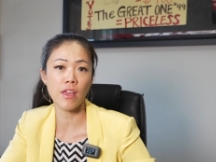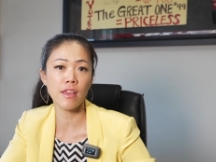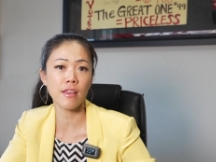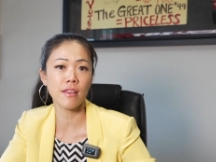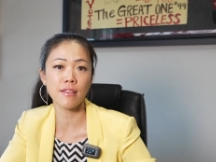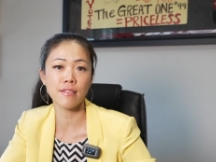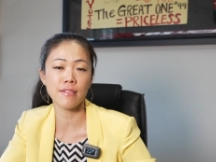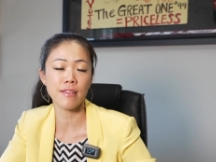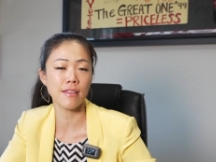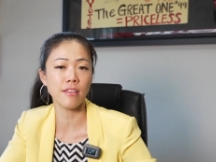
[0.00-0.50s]

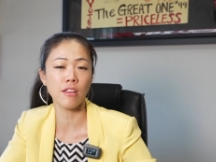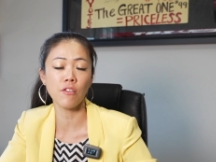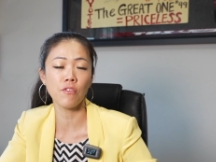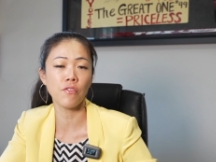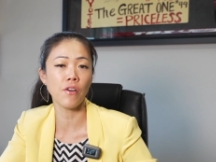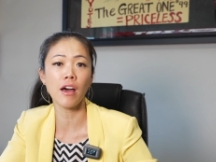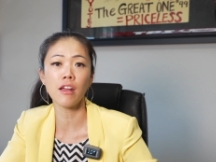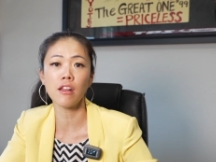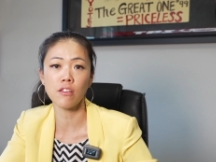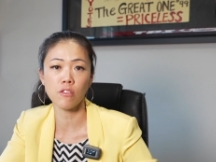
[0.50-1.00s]
Vegas and
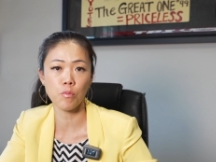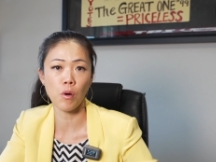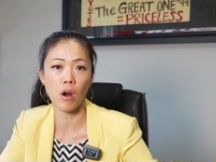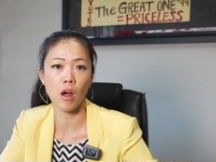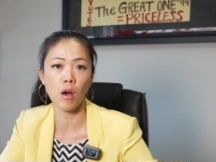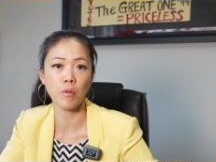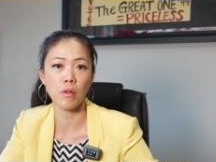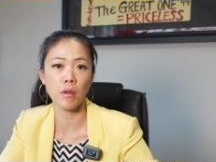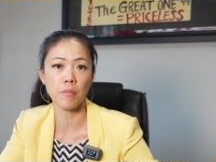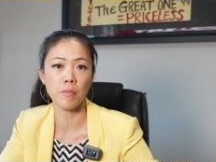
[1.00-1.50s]
Nevada's
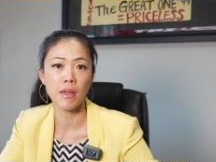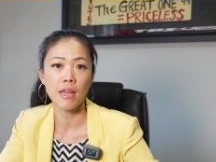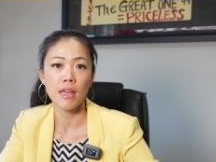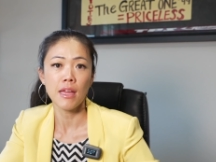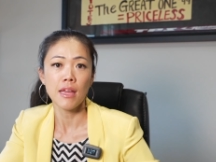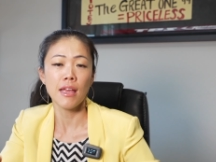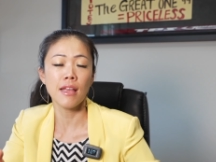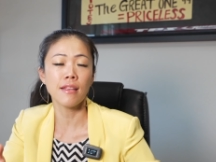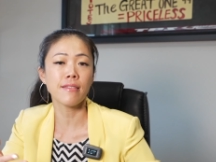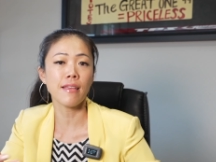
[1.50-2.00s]
problem.
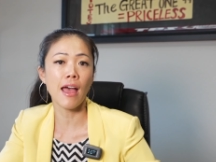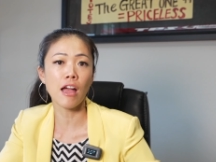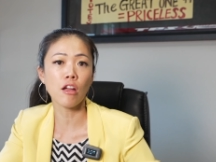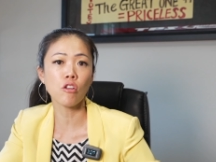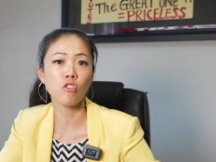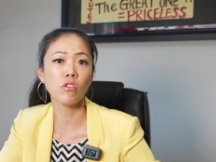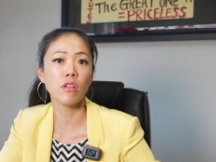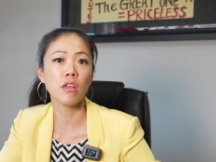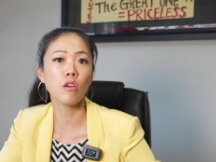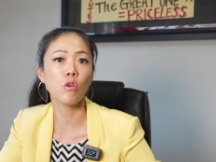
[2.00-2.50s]
It's
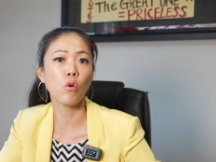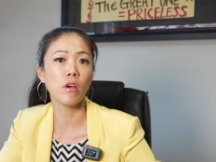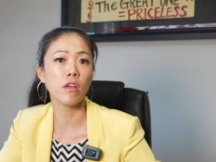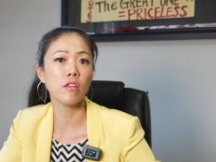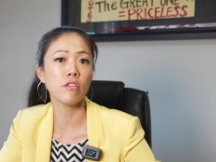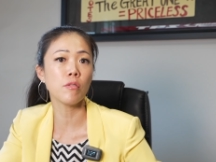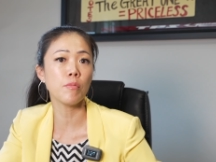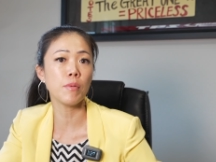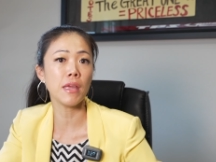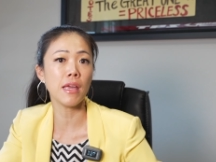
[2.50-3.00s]
actually going
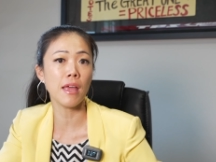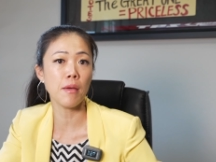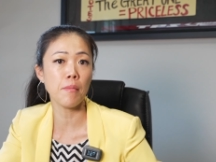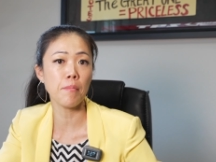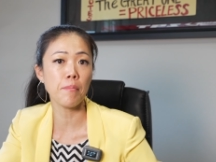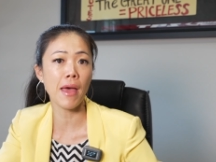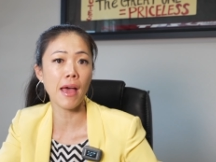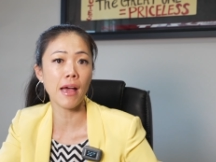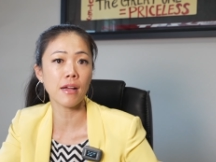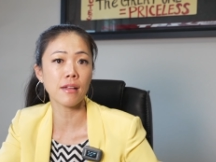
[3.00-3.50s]
to be
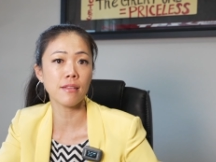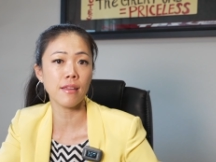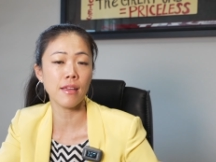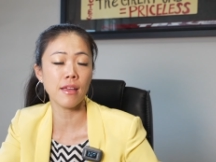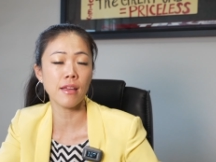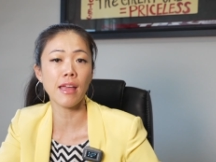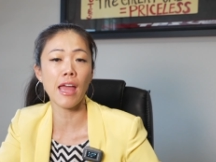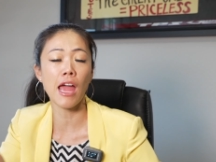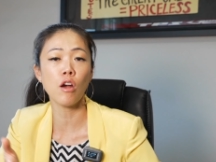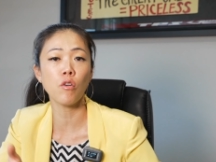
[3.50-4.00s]

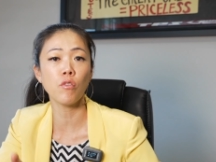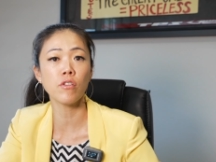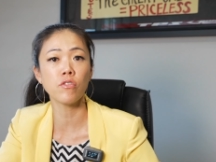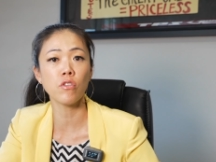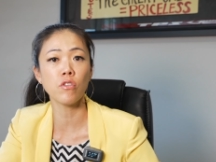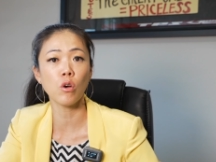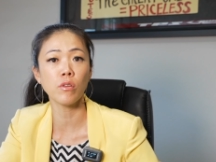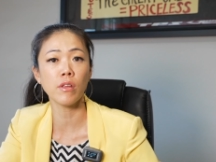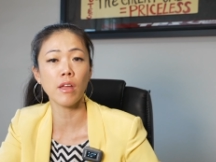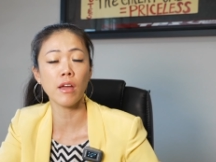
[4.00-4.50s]
impacting
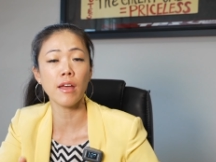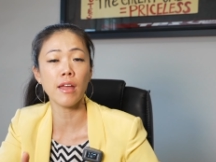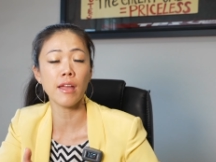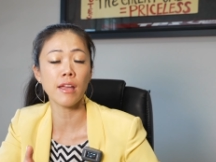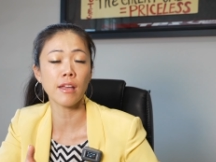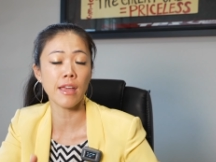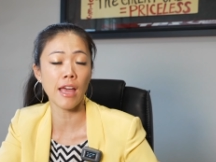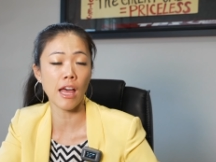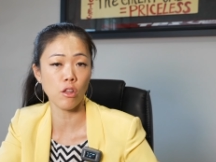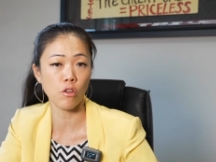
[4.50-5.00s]
Arizona
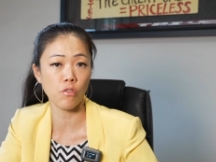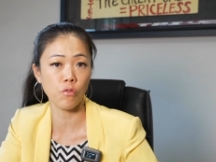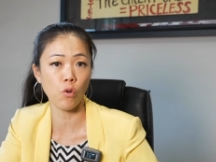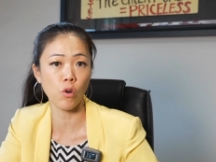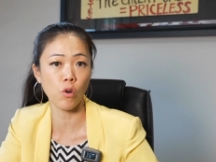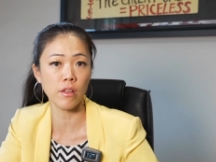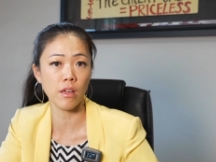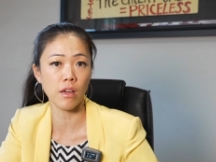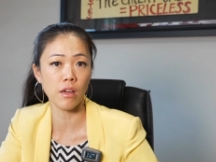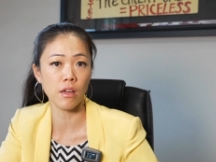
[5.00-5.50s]
and California
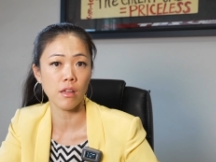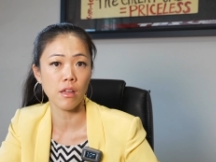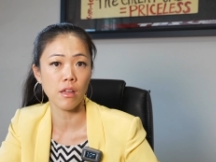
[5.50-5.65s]
California.